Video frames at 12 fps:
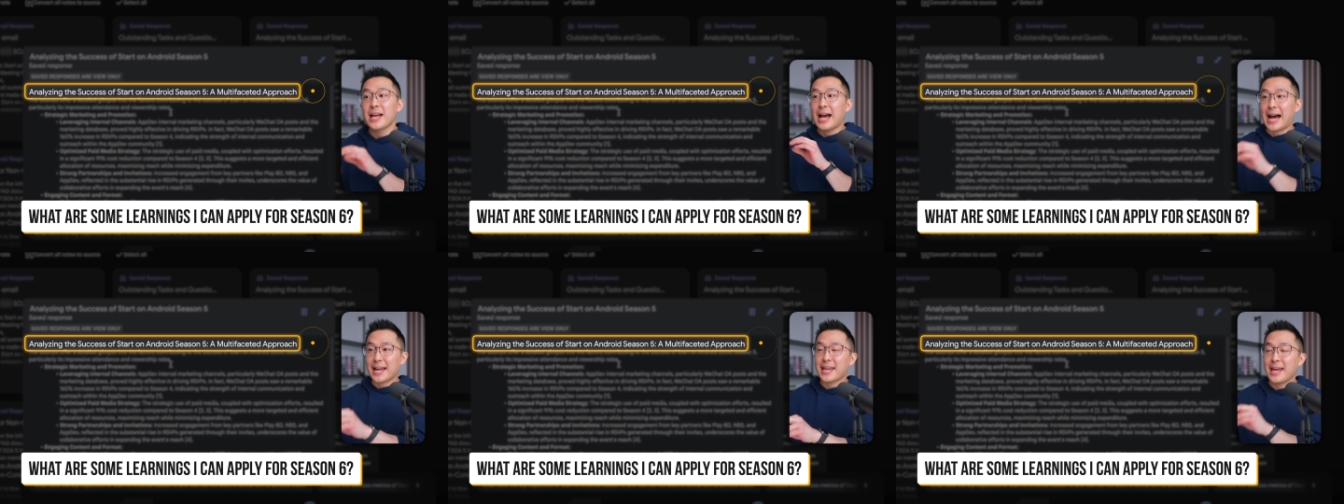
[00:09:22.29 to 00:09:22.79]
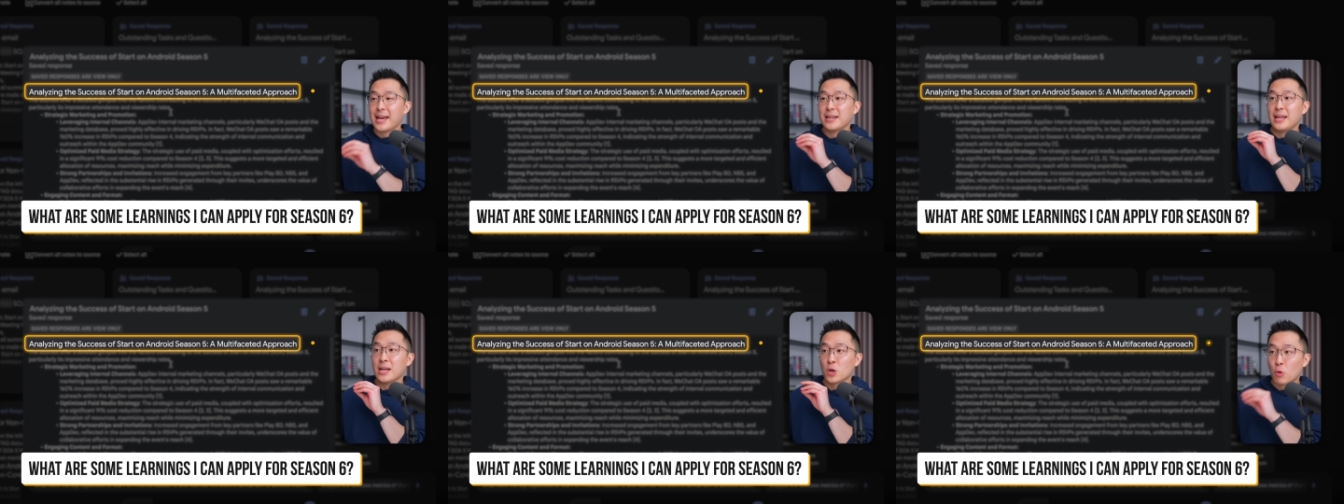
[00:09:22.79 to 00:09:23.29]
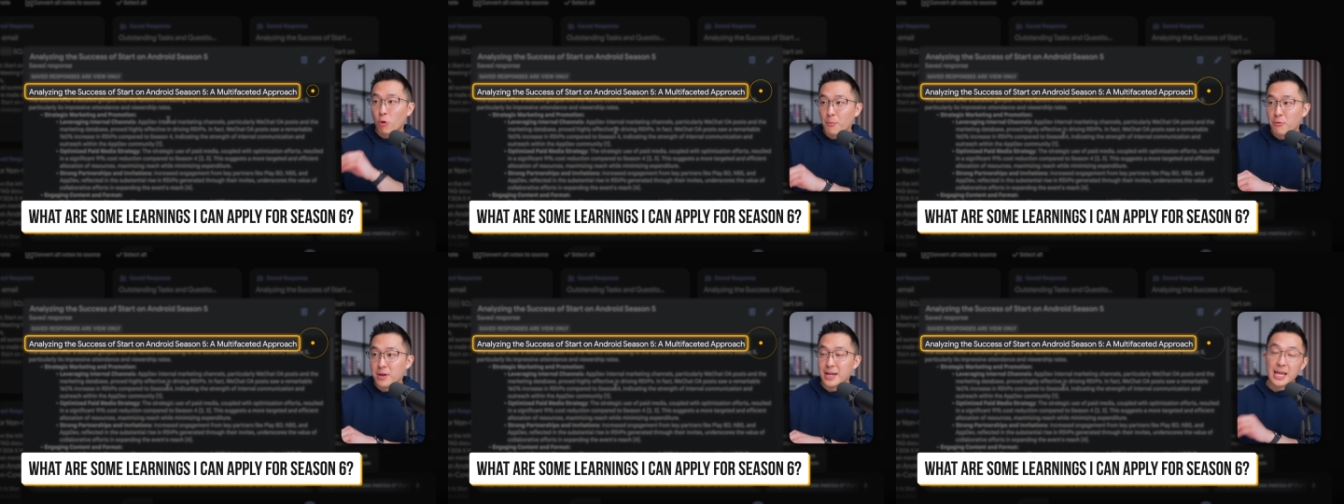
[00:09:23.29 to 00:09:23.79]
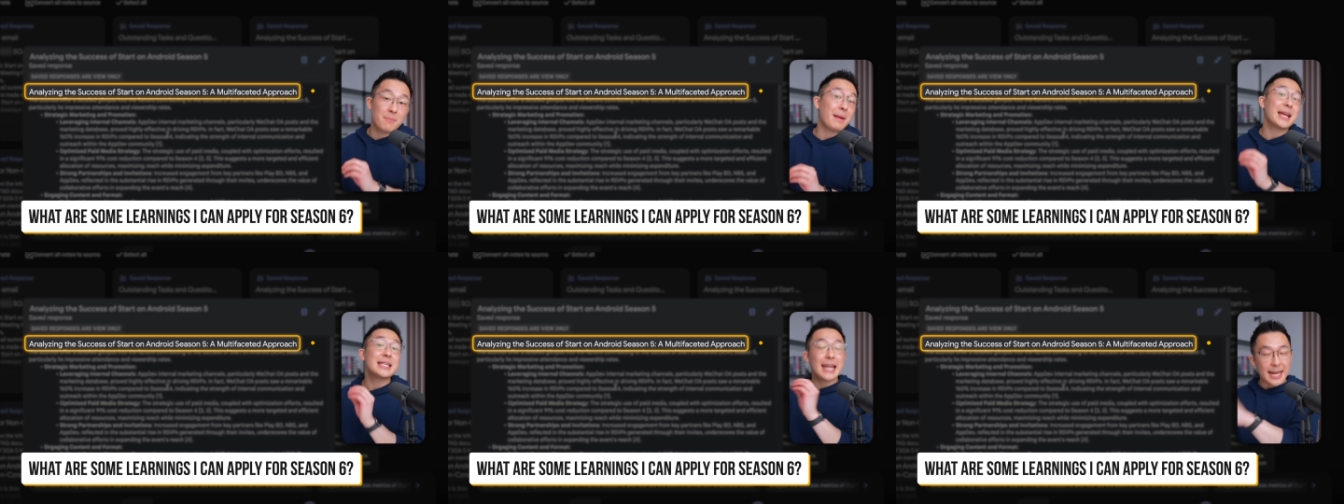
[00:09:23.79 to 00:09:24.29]
I can incorporate in
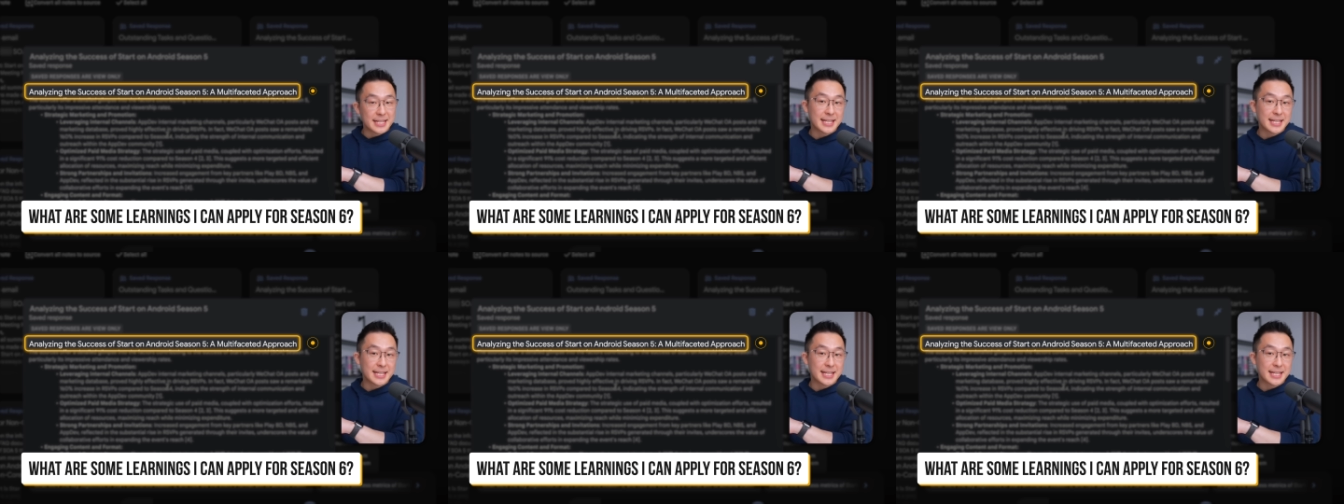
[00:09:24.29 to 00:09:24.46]
my next